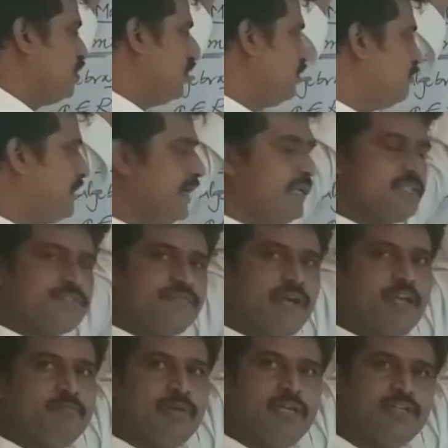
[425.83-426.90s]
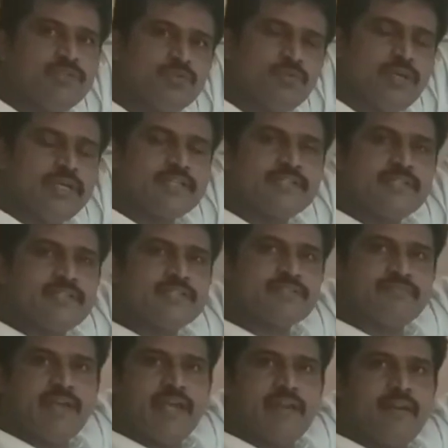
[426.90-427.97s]
Minus 5 by 2 x
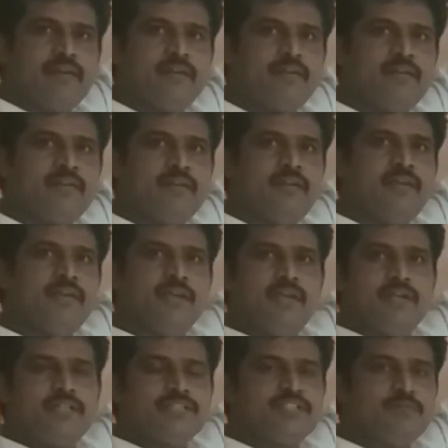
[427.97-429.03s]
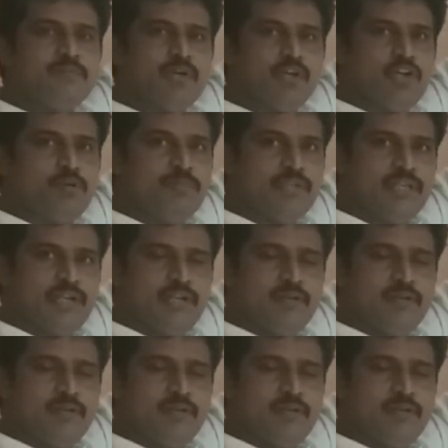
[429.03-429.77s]
square. It is a monomial.